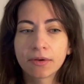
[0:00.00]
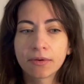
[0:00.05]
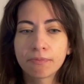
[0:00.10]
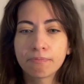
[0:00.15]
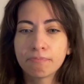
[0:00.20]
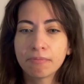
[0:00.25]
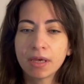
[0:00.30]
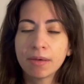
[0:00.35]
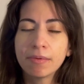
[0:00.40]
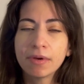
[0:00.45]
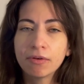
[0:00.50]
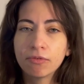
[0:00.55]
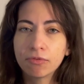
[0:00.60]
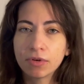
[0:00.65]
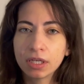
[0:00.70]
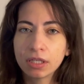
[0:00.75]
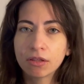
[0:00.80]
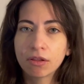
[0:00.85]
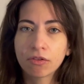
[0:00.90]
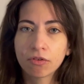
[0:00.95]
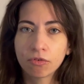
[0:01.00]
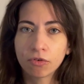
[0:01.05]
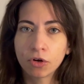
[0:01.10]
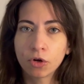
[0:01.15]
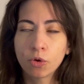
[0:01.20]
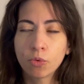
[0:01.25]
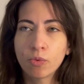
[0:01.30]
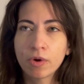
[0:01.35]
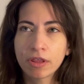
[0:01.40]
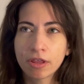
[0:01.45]
maybe read
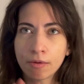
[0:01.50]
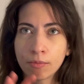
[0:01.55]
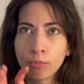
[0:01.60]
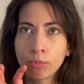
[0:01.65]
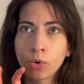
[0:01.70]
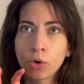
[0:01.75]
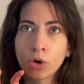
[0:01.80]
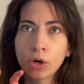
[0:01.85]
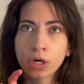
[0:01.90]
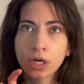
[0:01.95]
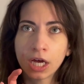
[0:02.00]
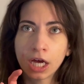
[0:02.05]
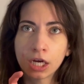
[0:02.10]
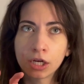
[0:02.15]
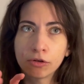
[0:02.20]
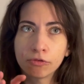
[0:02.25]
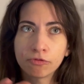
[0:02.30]
through with a more kind